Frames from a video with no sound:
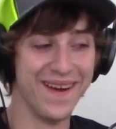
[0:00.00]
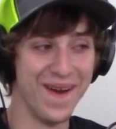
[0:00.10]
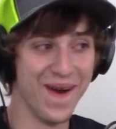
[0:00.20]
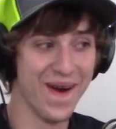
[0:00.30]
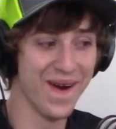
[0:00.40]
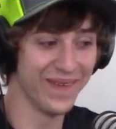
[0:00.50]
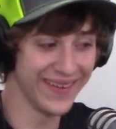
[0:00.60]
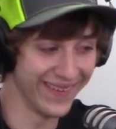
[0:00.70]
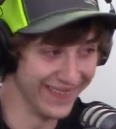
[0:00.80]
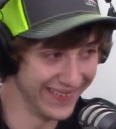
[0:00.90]
we, we, no, we,
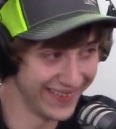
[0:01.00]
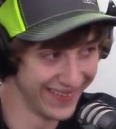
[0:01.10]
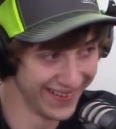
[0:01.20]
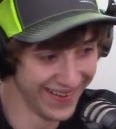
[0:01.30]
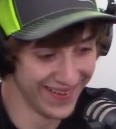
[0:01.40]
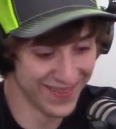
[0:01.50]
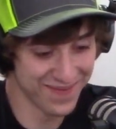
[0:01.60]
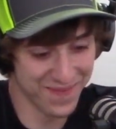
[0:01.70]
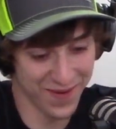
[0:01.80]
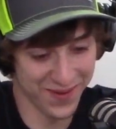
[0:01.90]
we don't. we can put
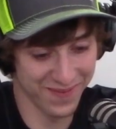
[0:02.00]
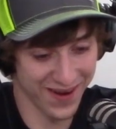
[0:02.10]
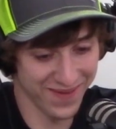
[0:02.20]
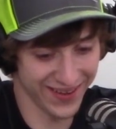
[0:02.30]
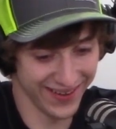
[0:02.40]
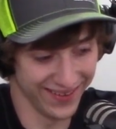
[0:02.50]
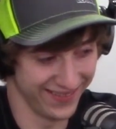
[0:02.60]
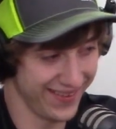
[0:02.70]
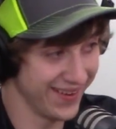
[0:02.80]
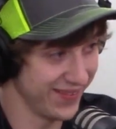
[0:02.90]
this right Move him right back
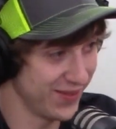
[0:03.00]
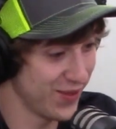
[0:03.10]
here. here.